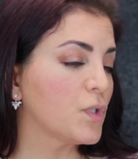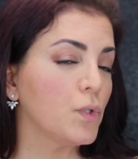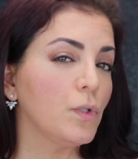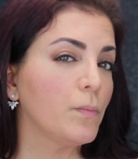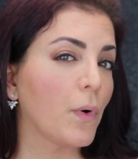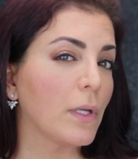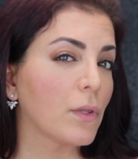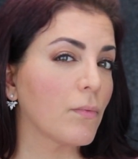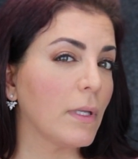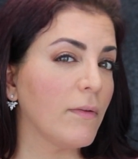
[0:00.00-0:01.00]

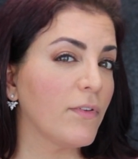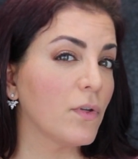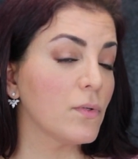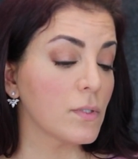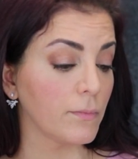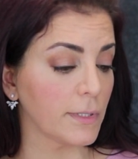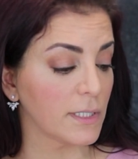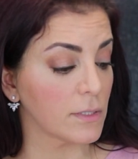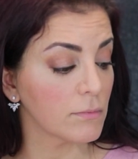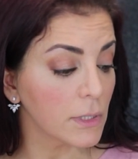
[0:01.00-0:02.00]
2.3 views,
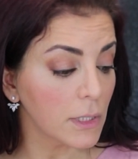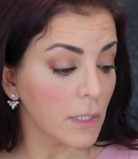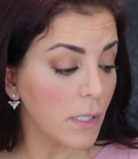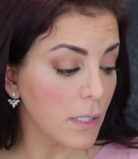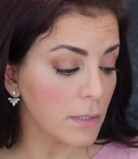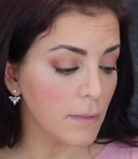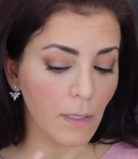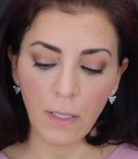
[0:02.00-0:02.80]
which is really good.